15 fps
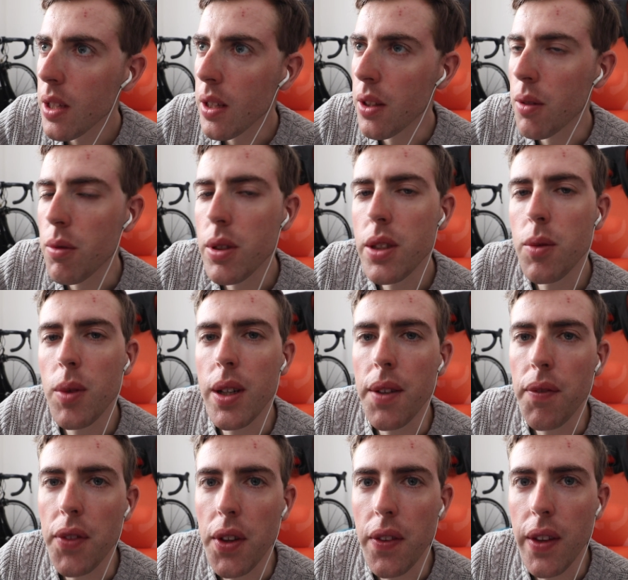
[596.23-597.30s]
And the reason why
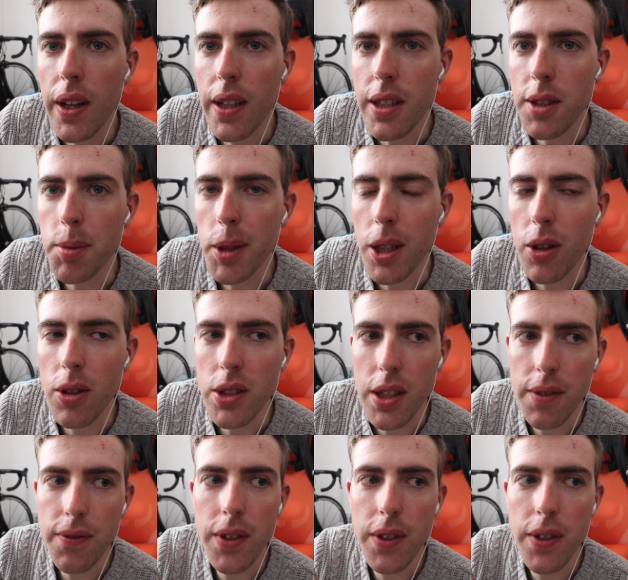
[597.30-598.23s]
I've done that is because I